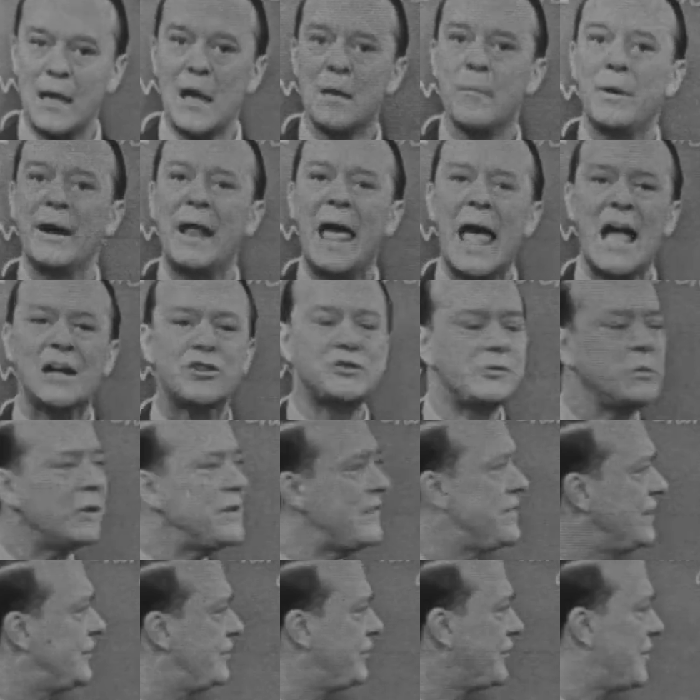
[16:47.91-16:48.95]
but actually
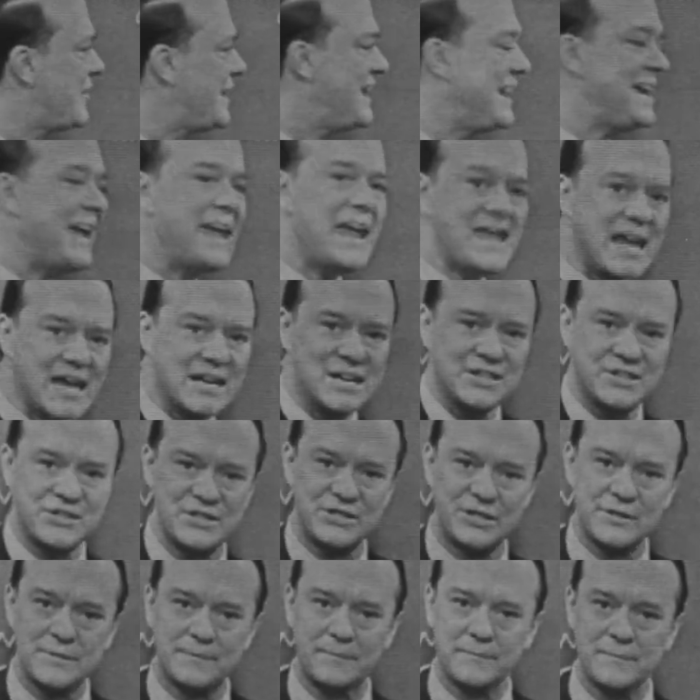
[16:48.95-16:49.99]
this thing
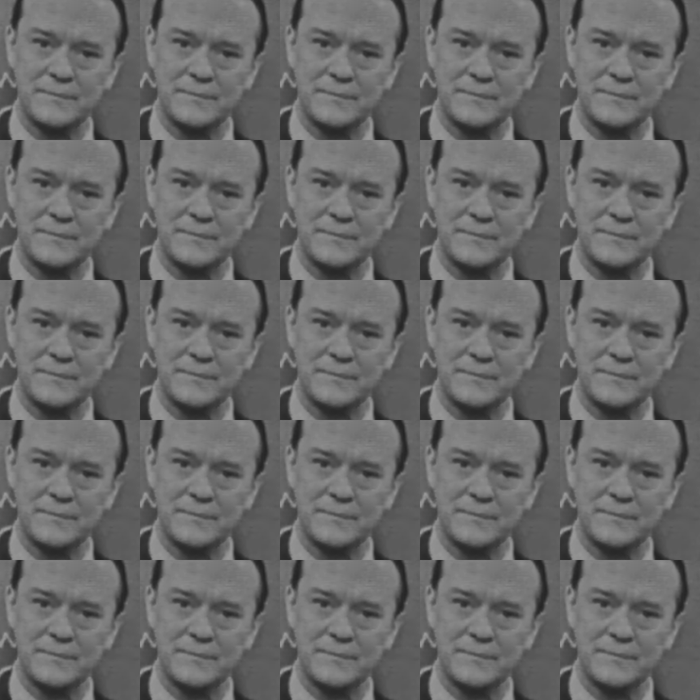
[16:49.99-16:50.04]
is